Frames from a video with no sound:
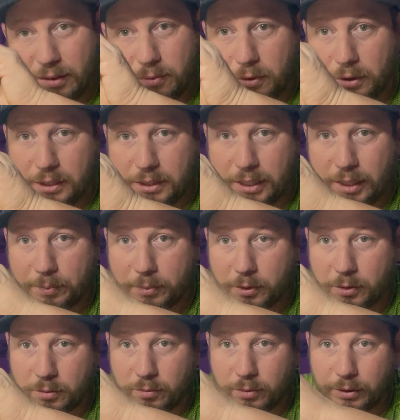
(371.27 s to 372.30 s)
It's really
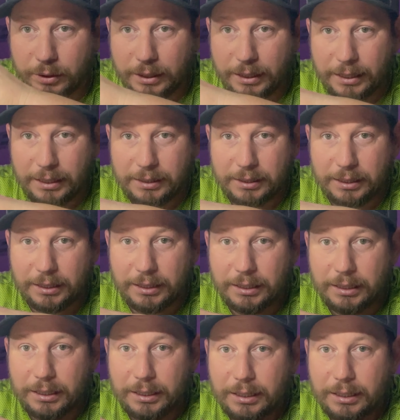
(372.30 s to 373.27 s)
simple, really easy.